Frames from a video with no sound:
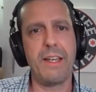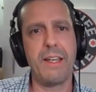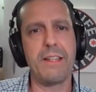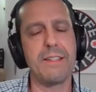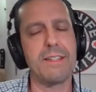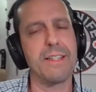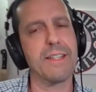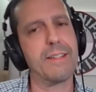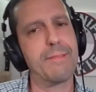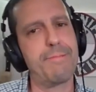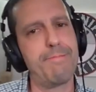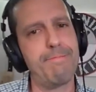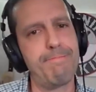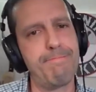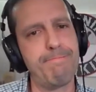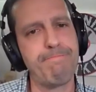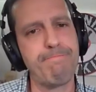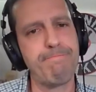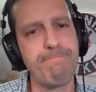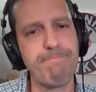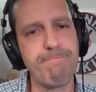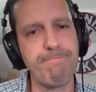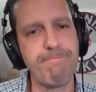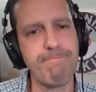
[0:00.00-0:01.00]
Like,
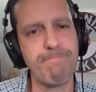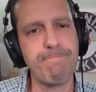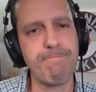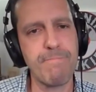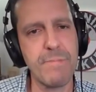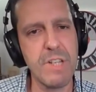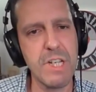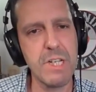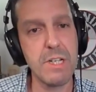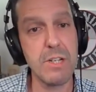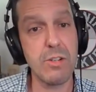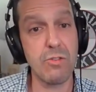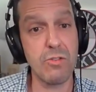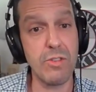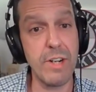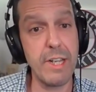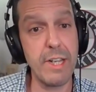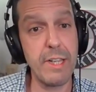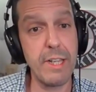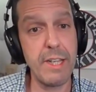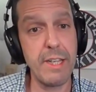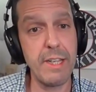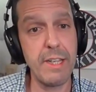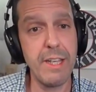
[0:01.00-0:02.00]

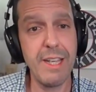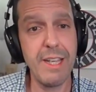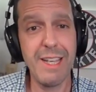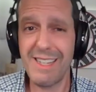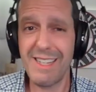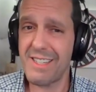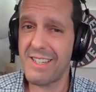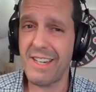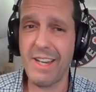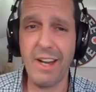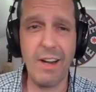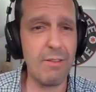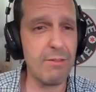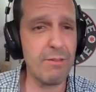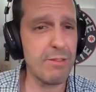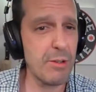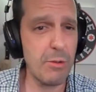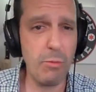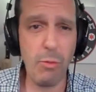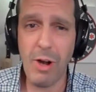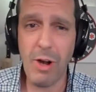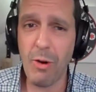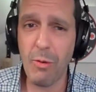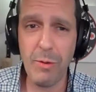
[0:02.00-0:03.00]
really? Is it
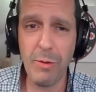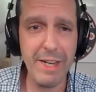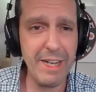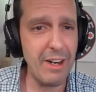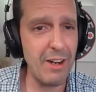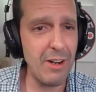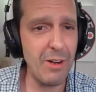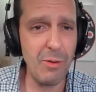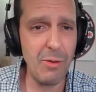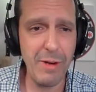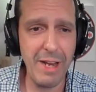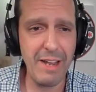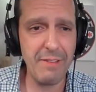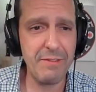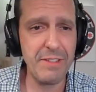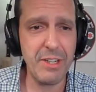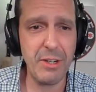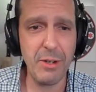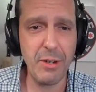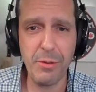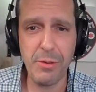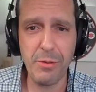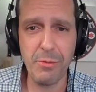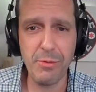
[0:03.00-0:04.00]
everywhere we go? We have to
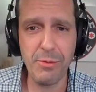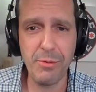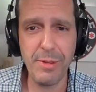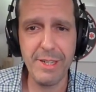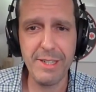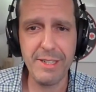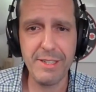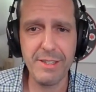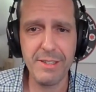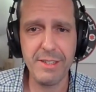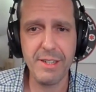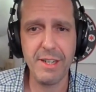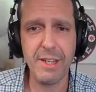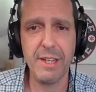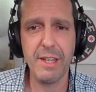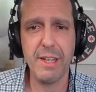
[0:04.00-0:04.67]
go through this?